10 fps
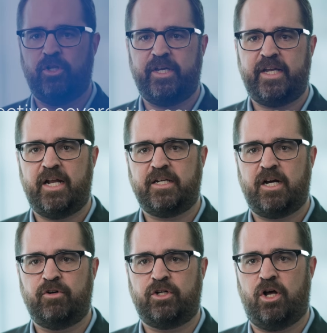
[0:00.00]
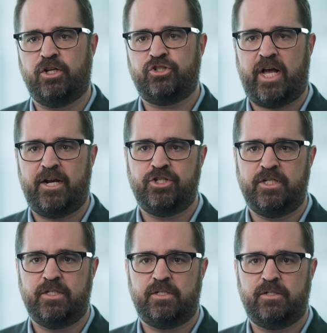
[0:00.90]
looking at covered call
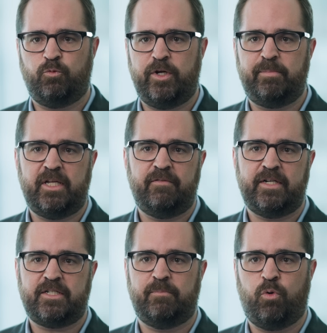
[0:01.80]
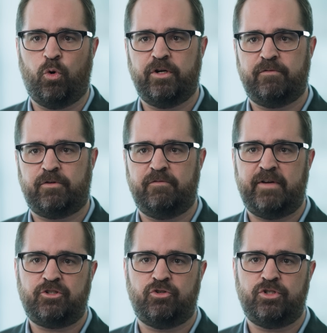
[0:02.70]
strategies, we believe it is important for
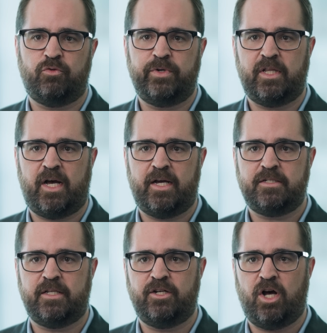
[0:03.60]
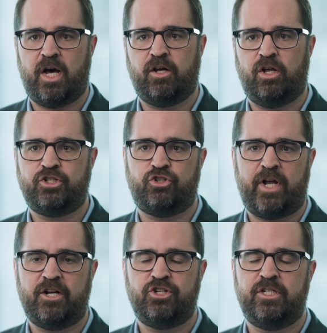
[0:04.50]
investors to realize that not all
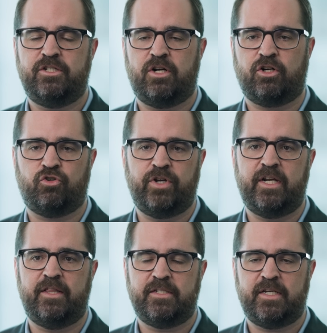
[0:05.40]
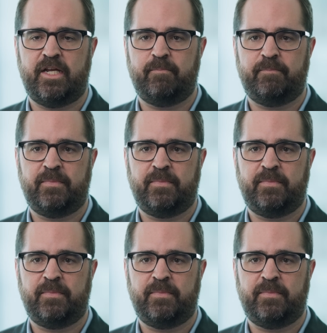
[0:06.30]
strategies are created the same.